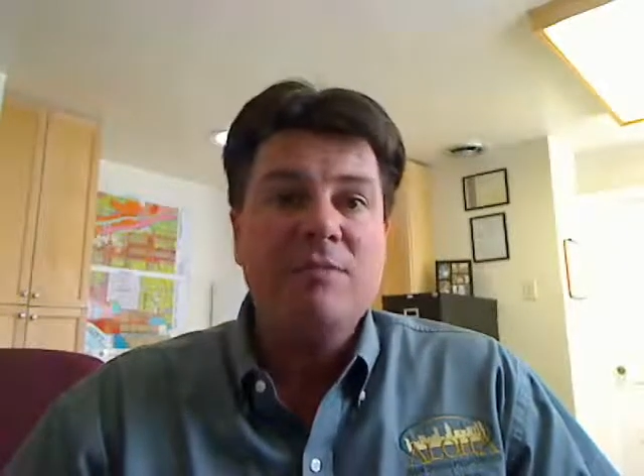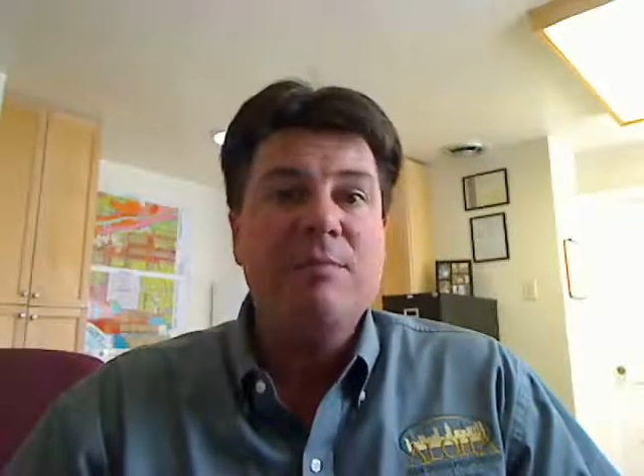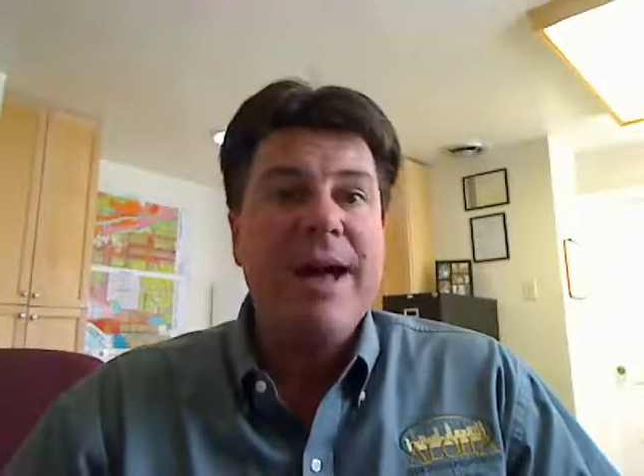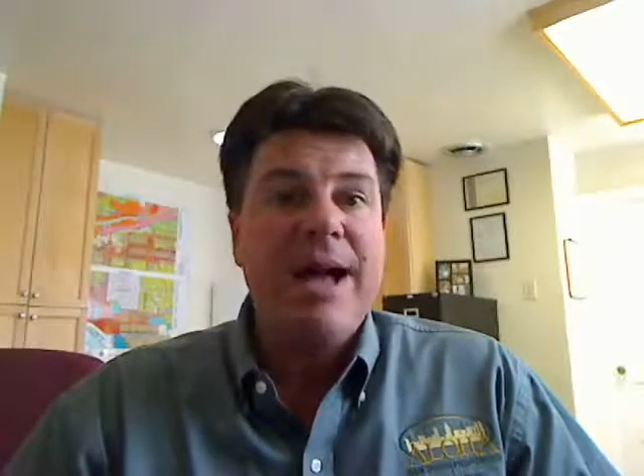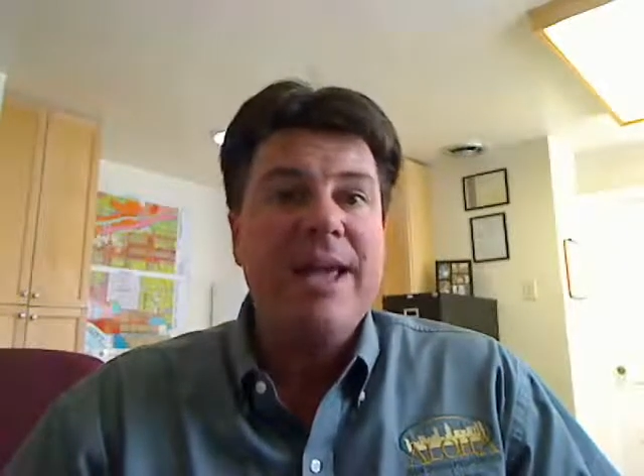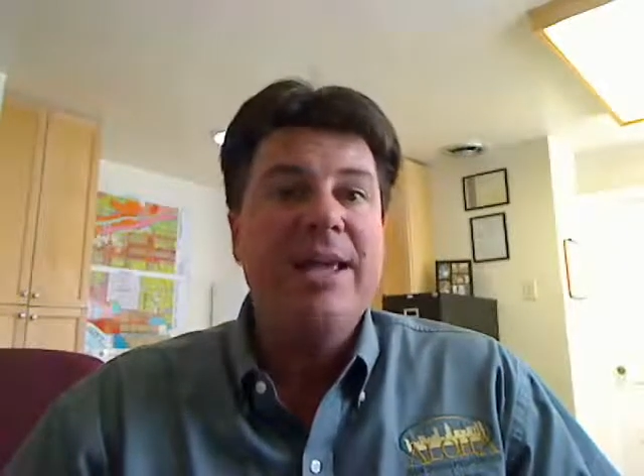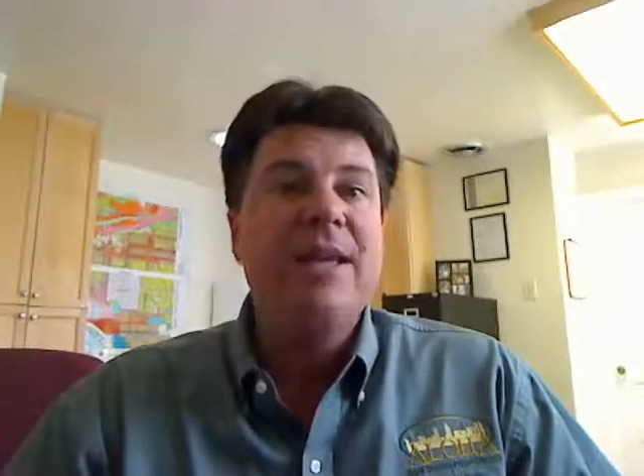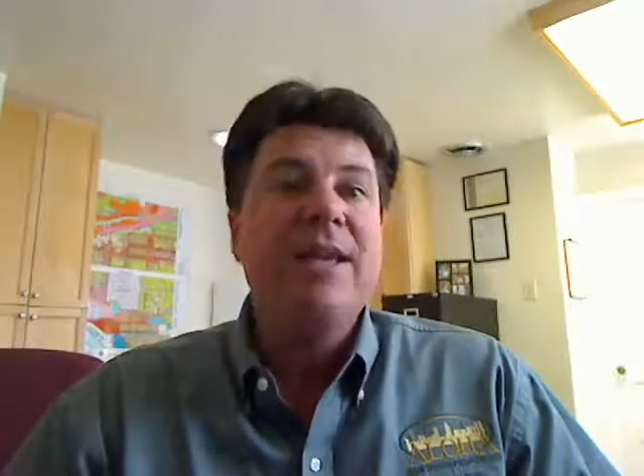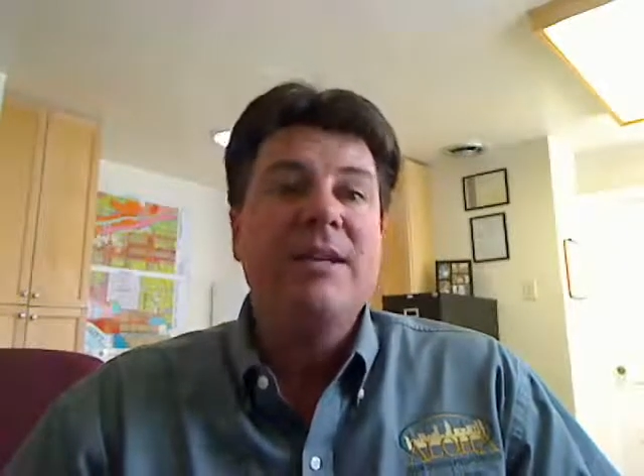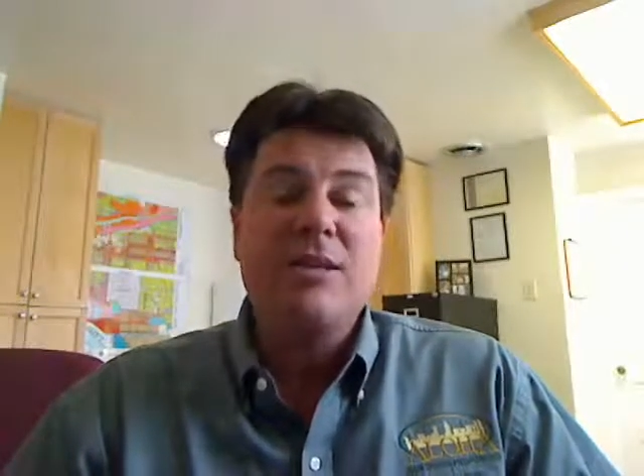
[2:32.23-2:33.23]
of buying
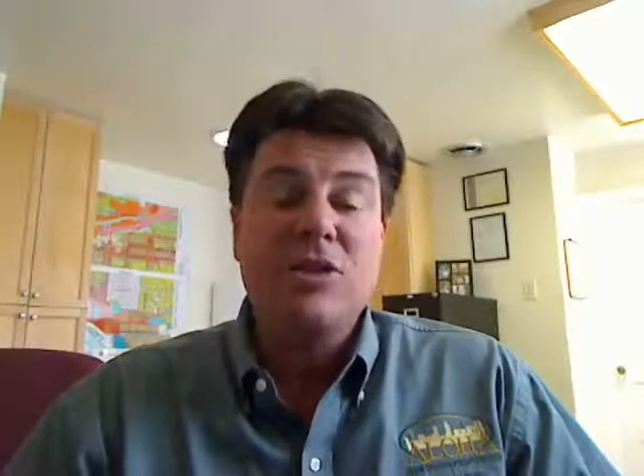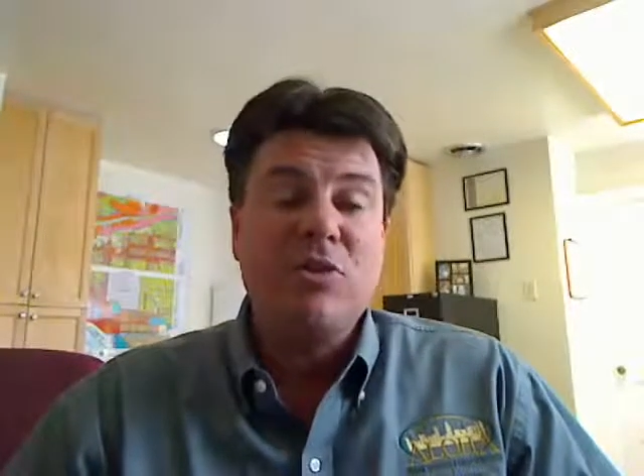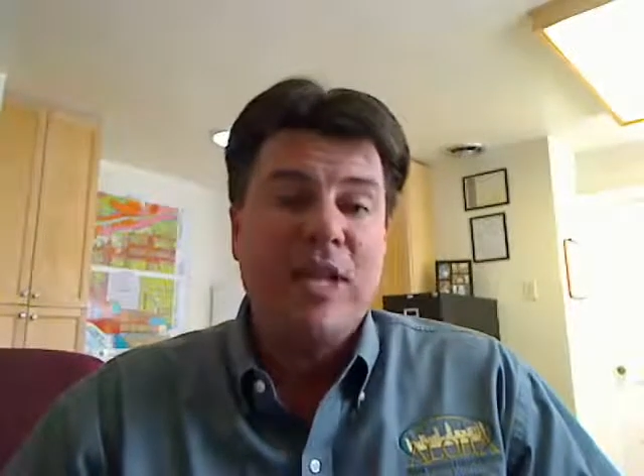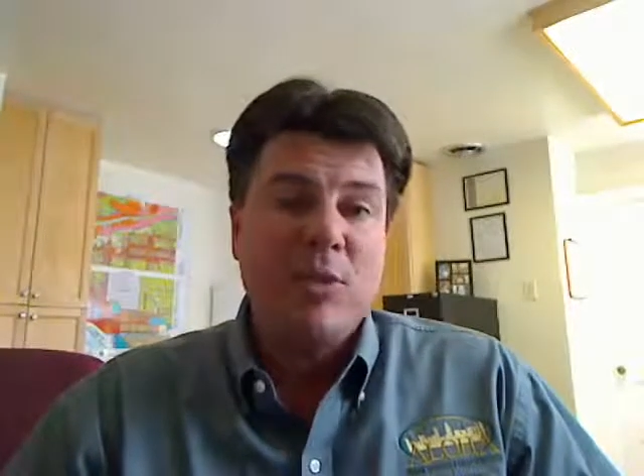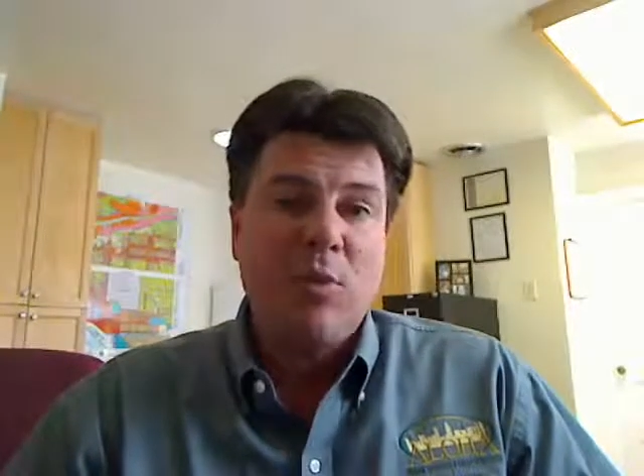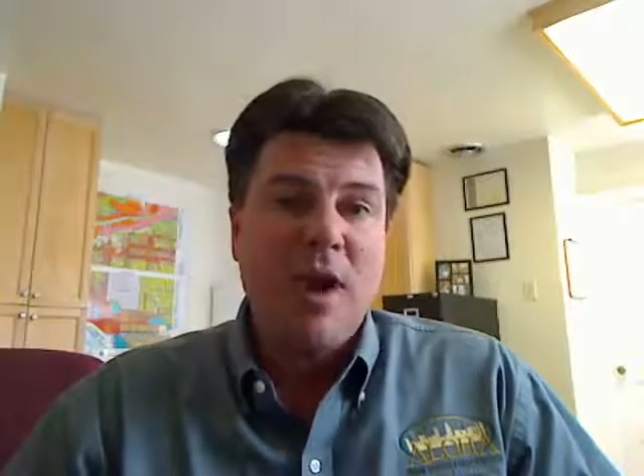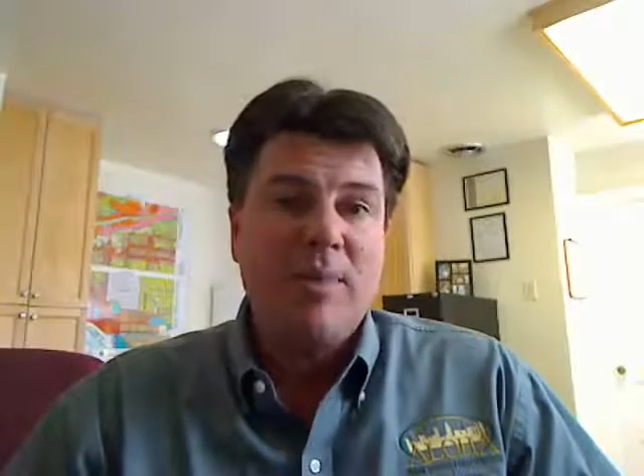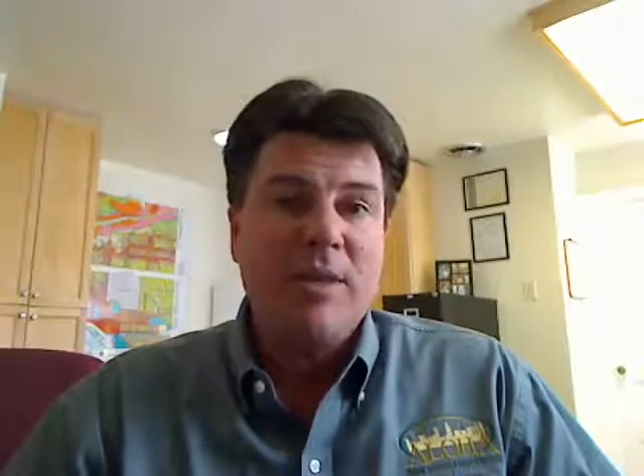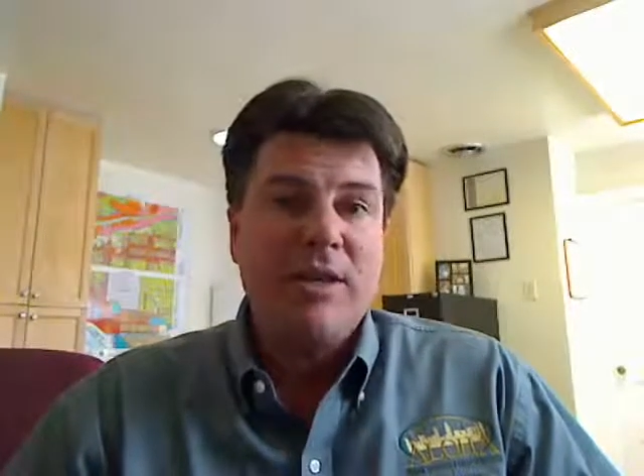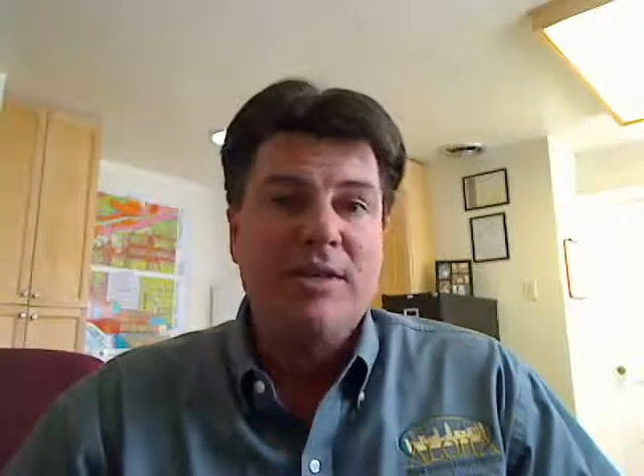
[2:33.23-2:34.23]
distressed
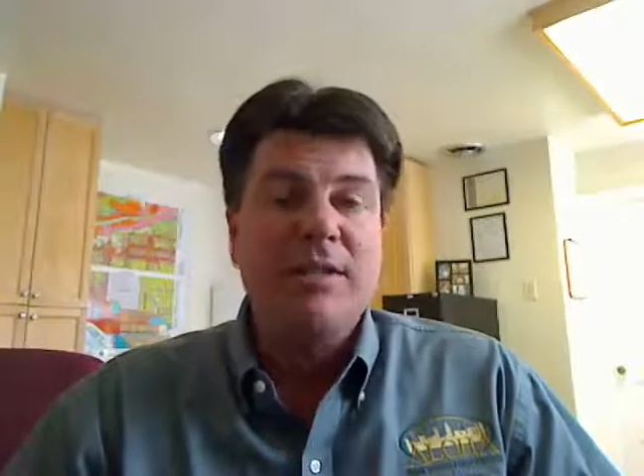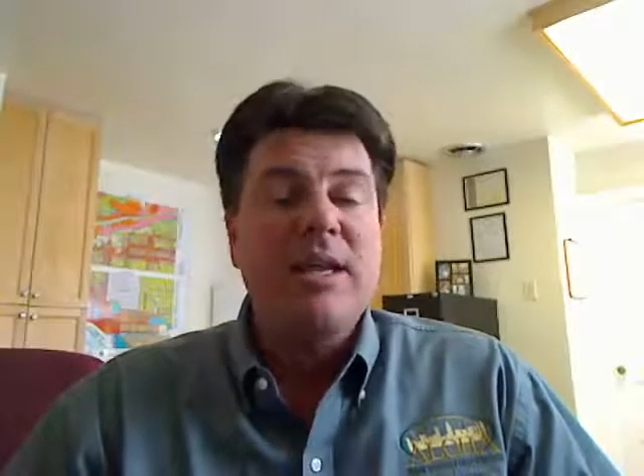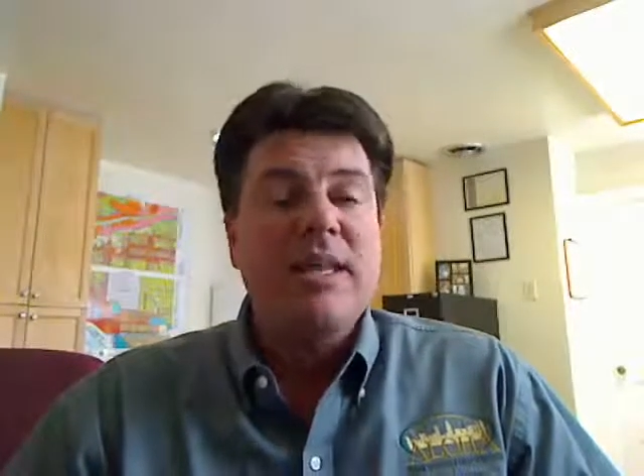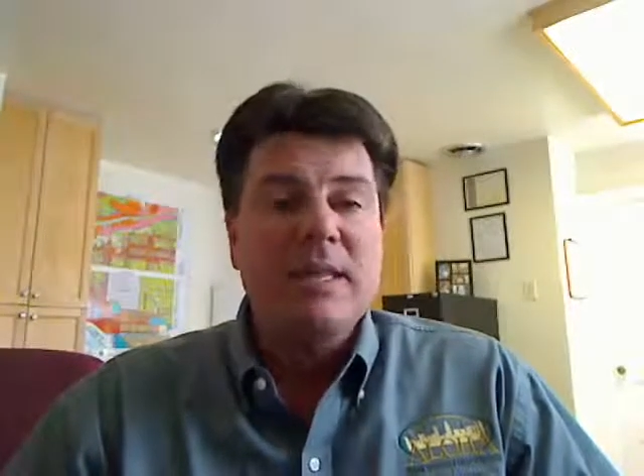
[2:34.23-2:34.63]
properties,